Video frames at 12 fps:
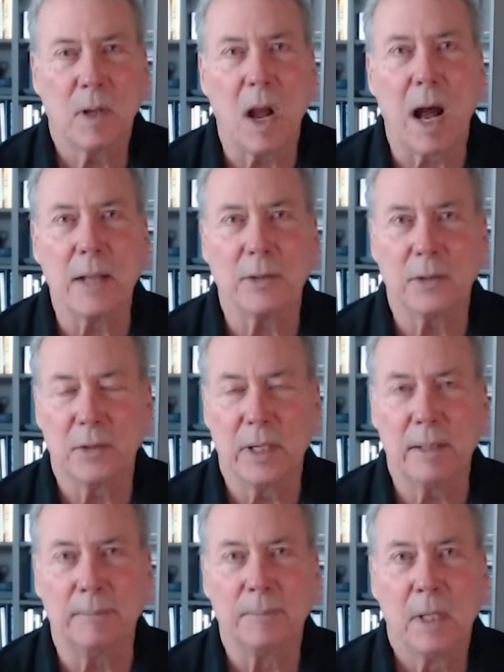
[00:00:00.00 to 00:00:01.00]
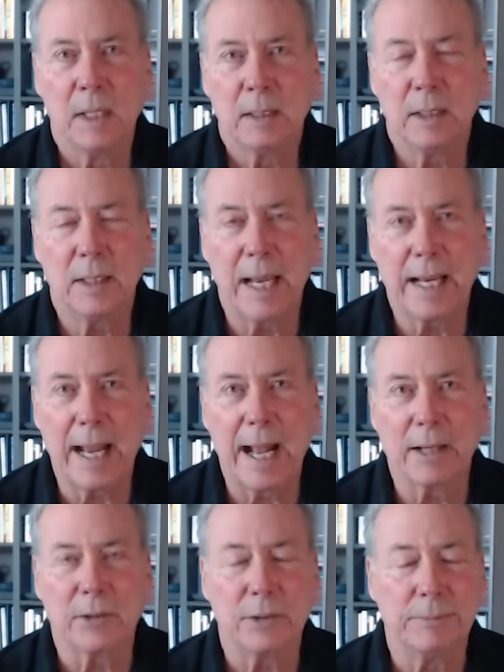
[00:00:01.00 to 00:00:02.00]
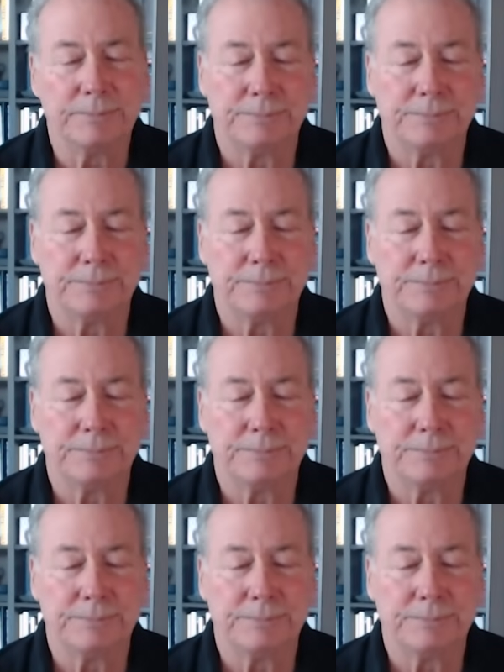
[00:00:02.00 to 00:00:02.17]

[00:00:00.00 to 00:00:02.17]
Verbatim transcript: causes them to take action.